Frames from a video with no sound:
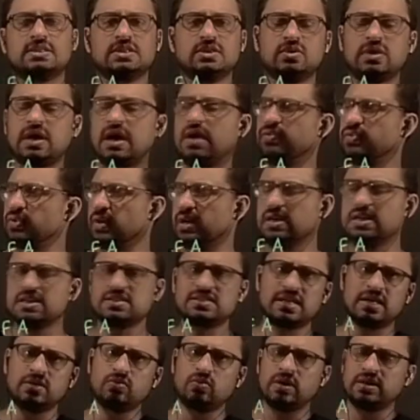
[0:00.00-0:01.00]
See, you have to
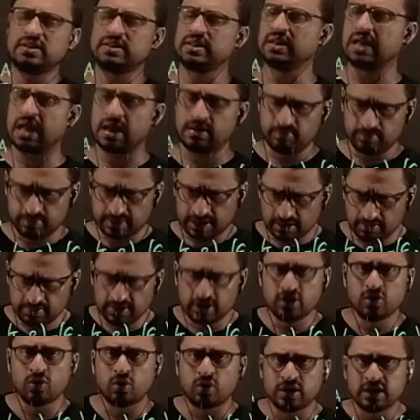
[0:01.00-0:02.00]
understand one thing. I'm
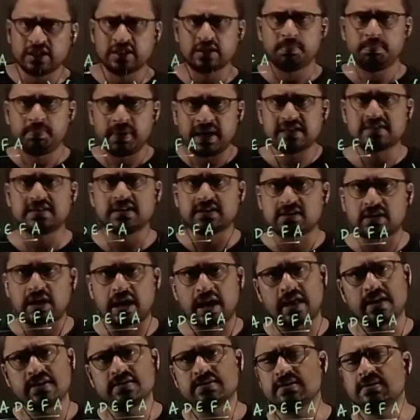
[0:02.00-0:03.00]
giving you only the
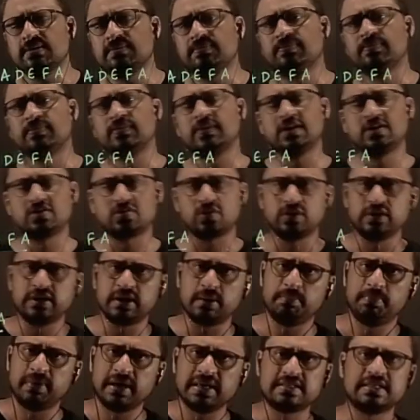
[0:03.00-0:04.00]
basic class. It's
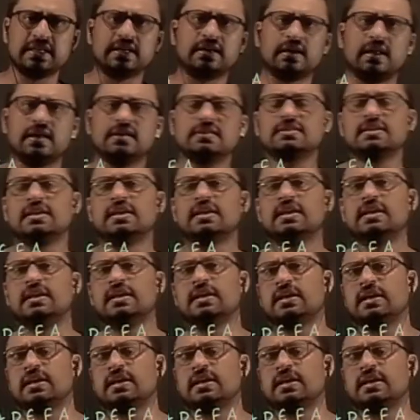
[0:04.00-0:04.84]
only a basic class.